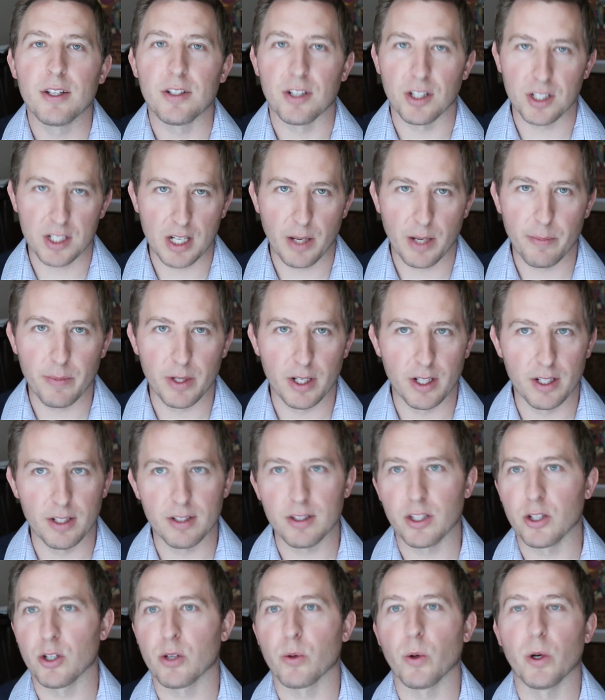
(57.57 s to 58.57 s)
does not
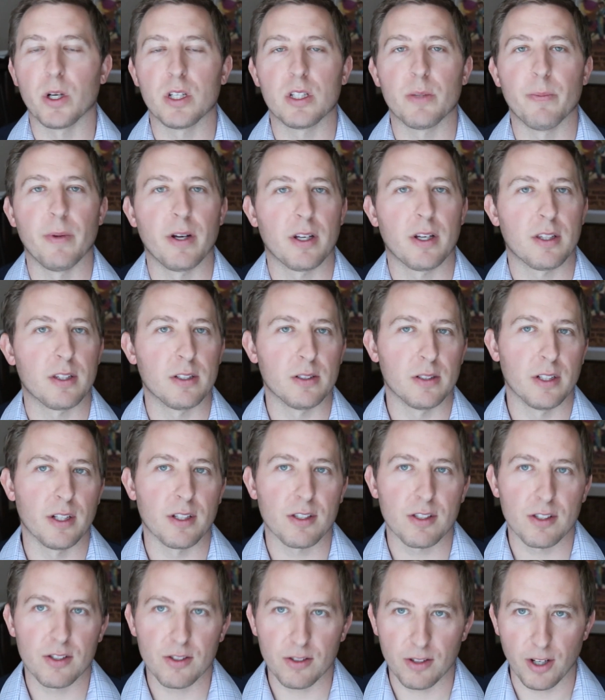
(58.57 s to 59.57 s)
mean that you're going to make the
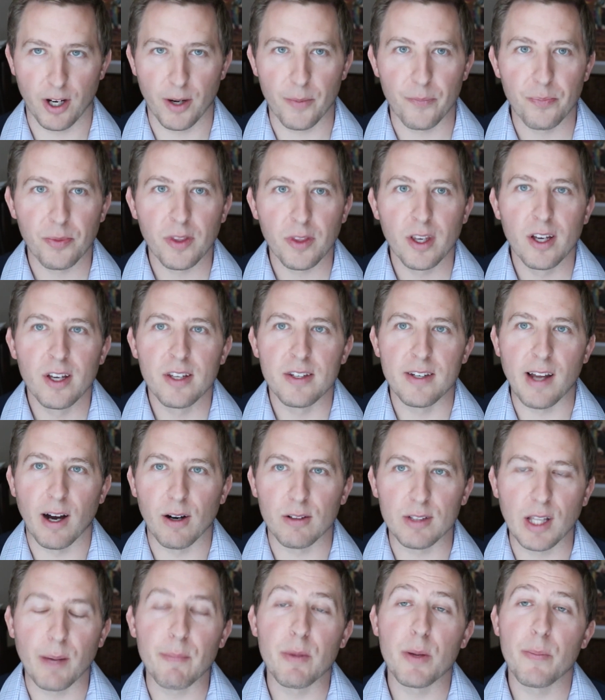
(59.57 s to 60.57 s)
list, okay?
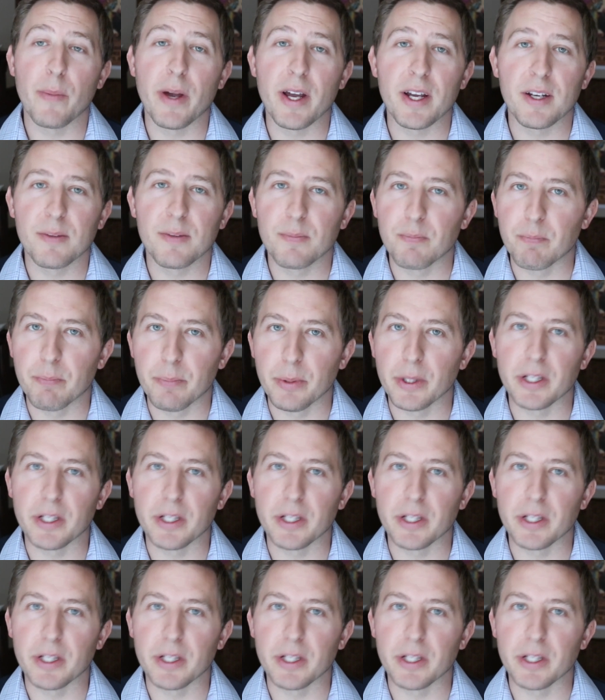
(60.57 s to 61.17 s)
Now, let me make